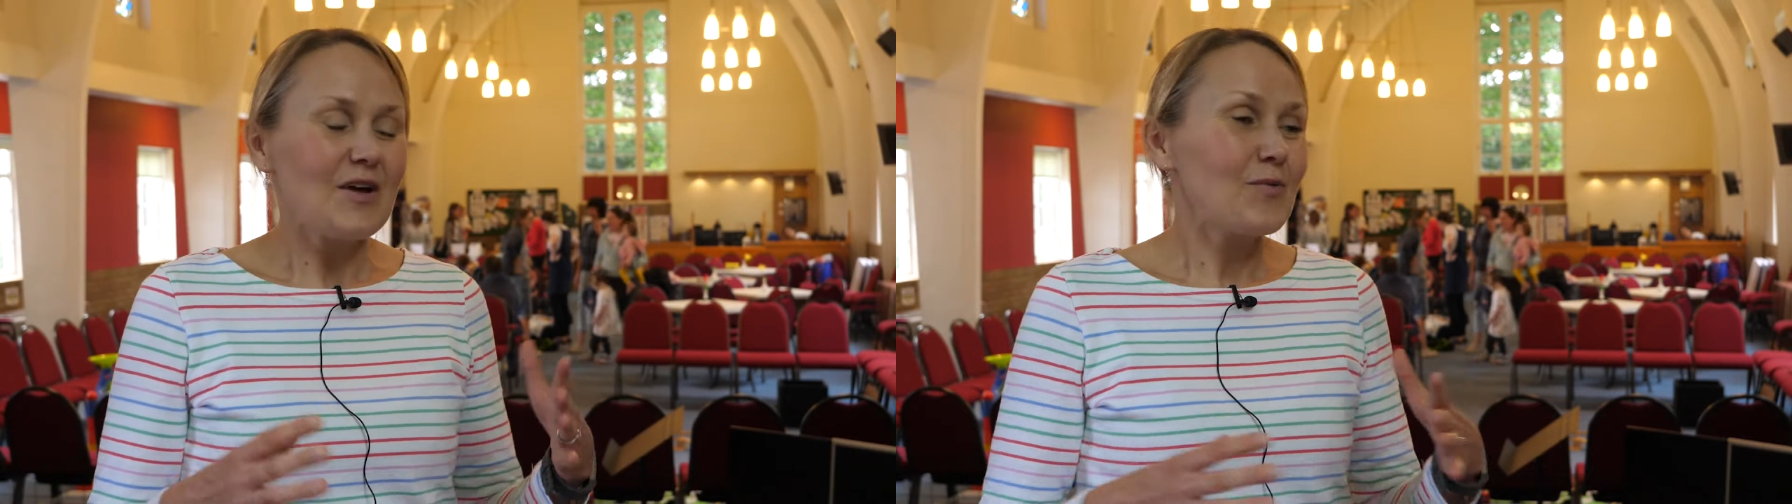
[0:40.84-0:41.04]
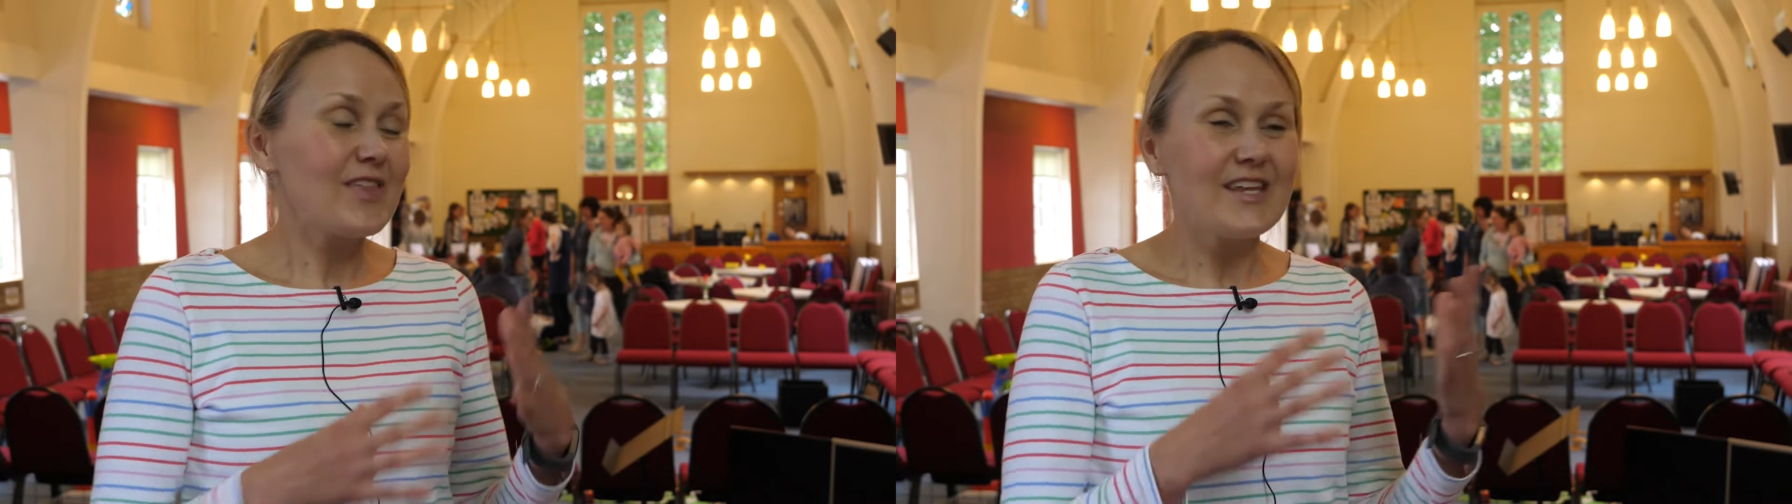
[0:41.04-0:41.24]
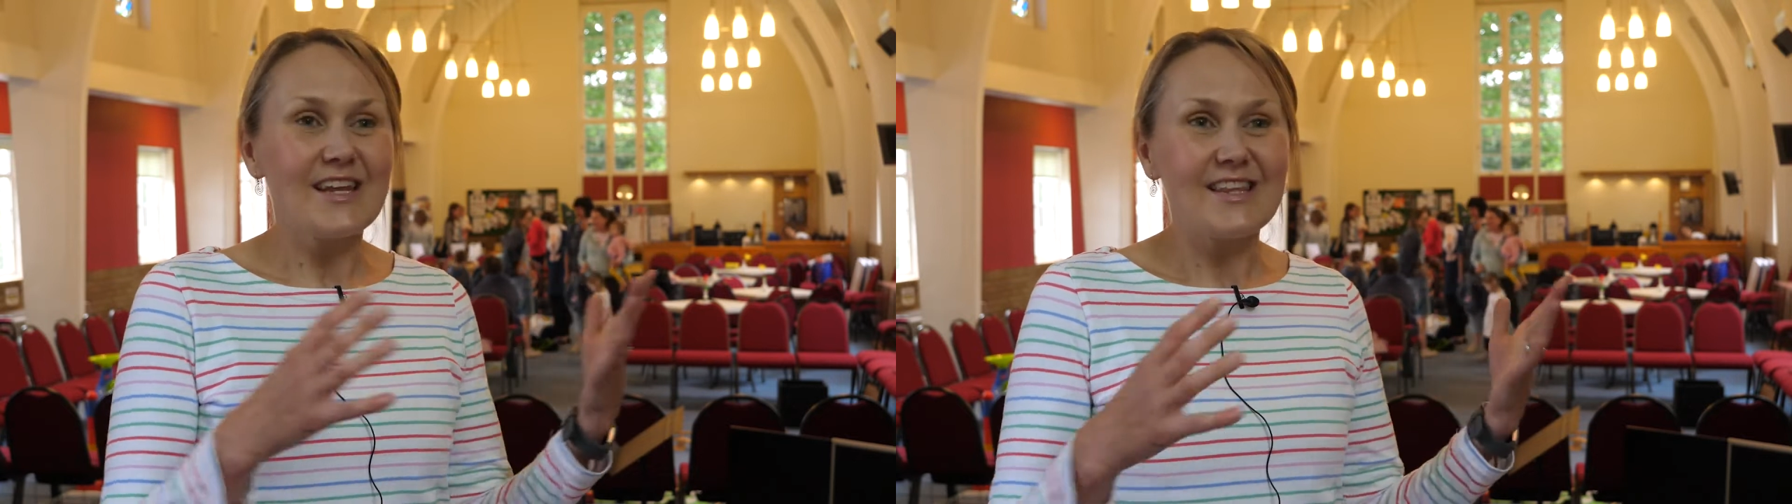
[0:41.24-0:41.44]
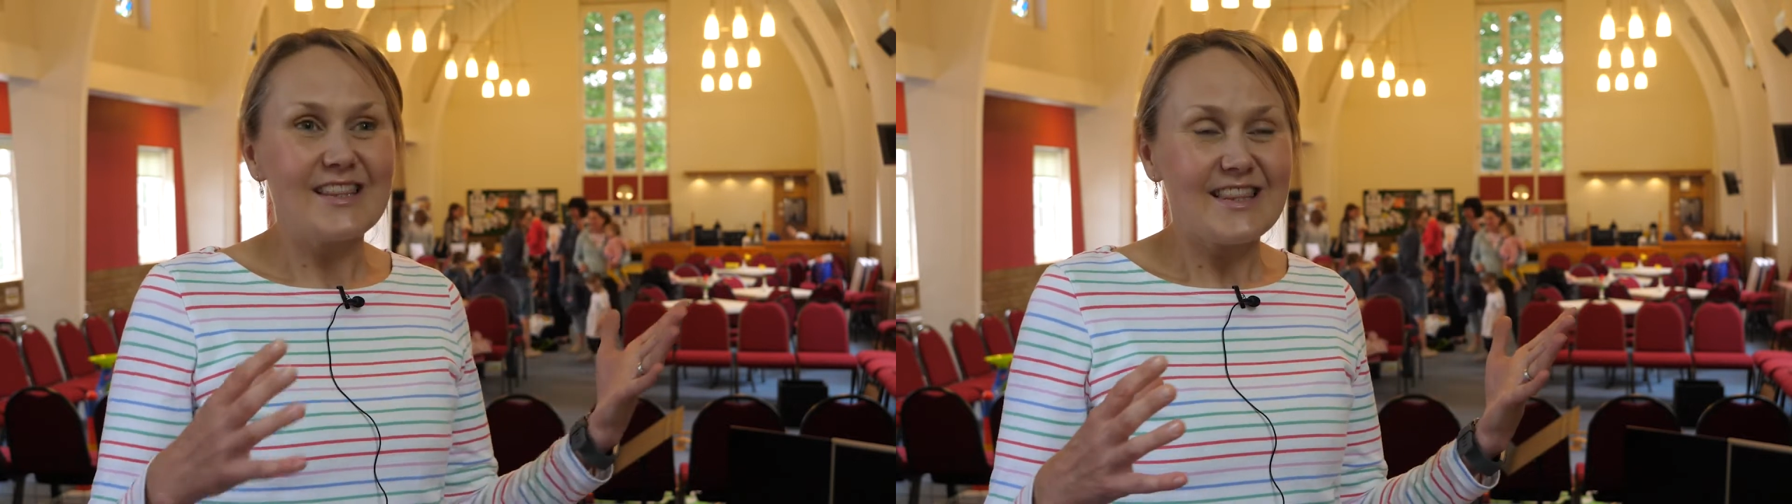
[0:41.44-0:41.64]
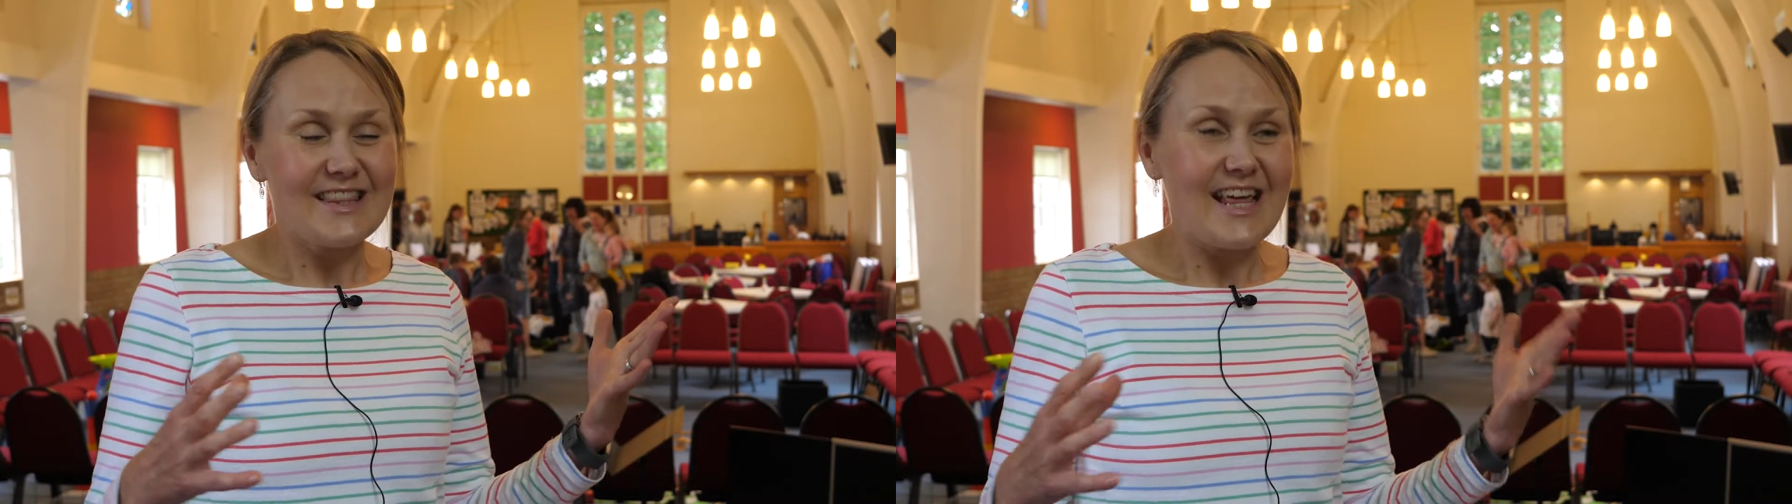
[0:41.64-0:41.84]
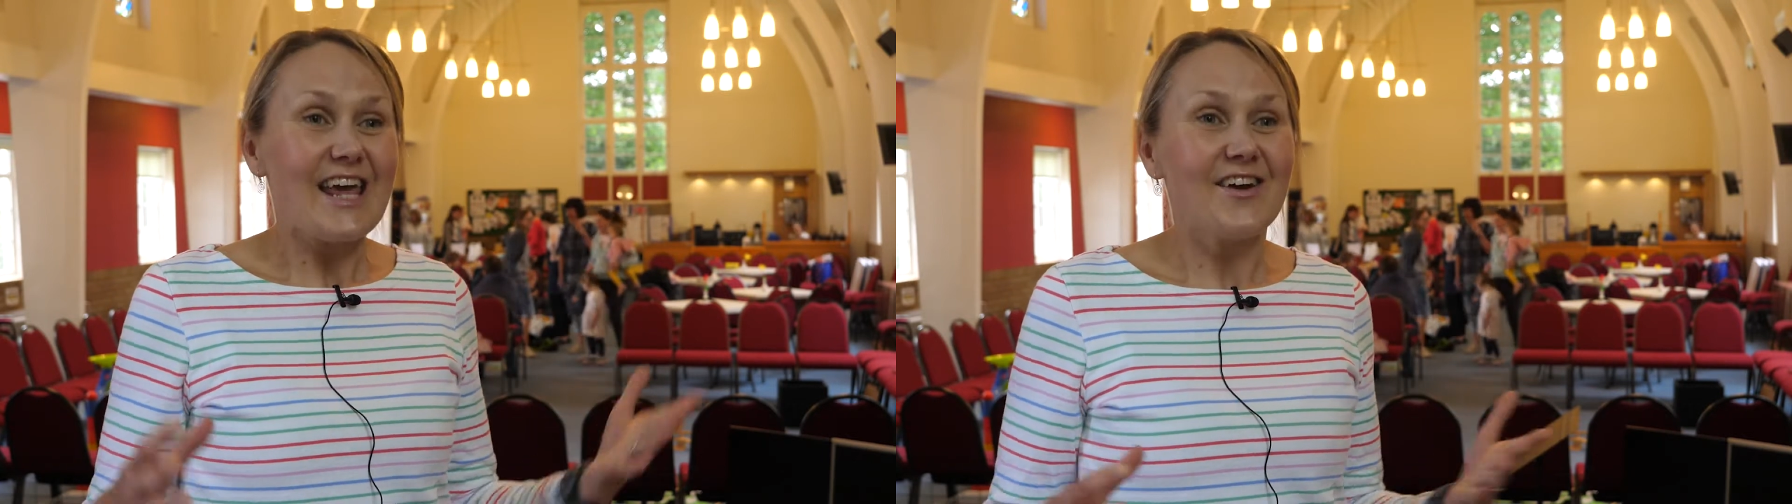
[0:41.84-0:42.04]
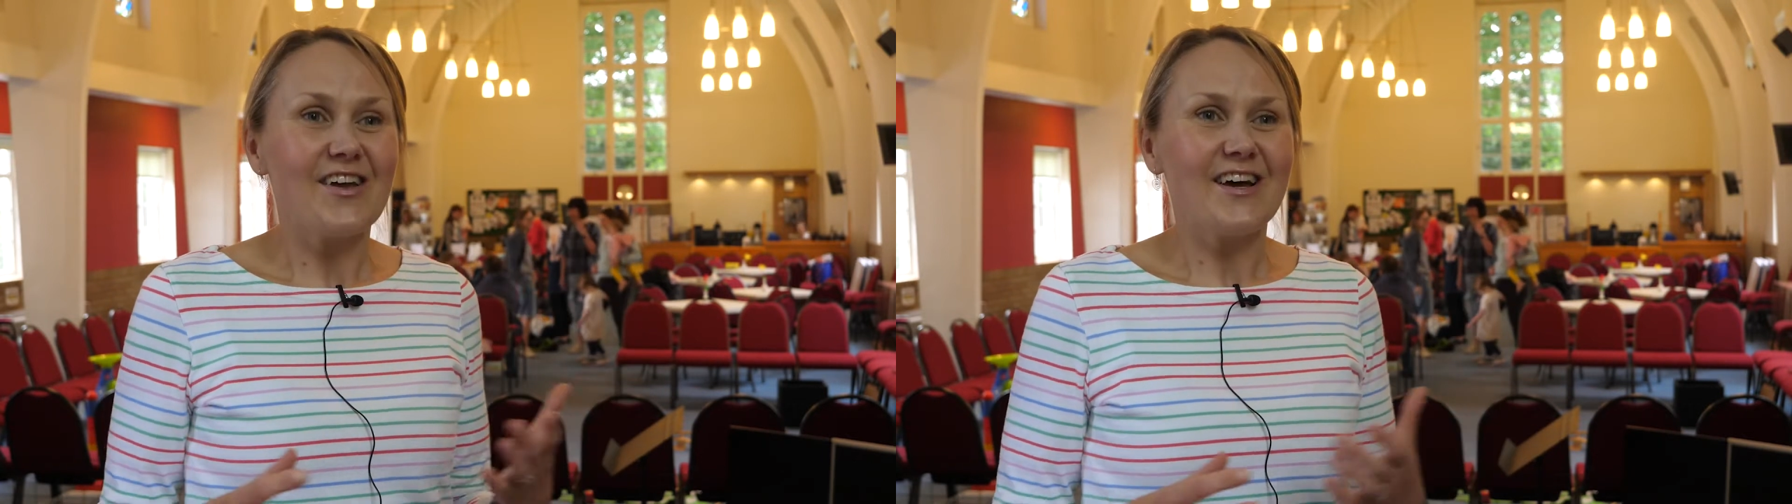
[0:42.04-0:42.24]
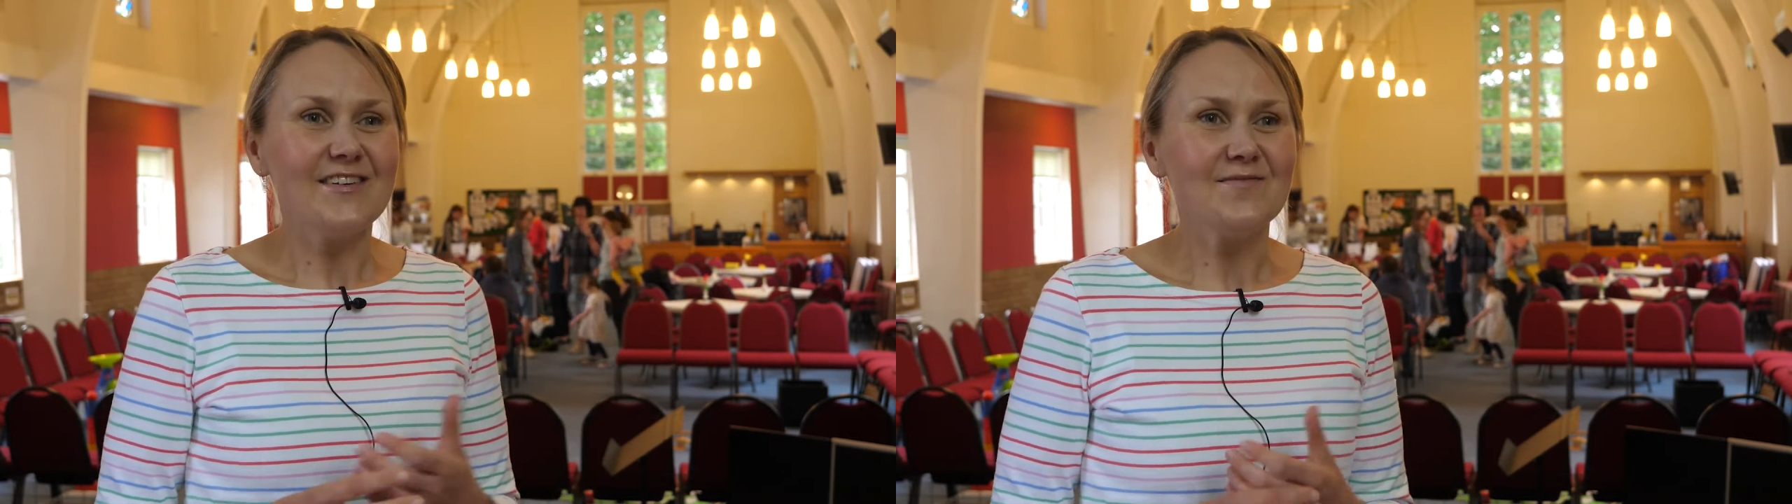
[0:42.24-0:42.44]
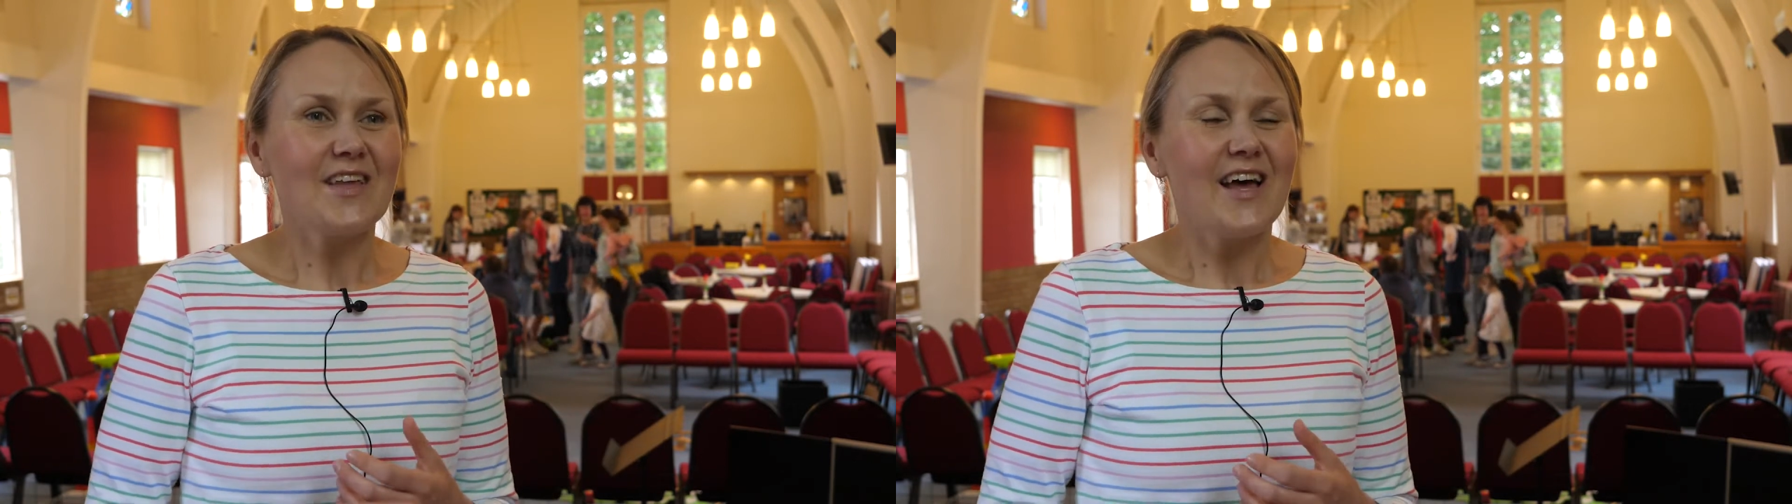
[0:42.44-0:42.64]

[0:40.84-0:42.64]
within the area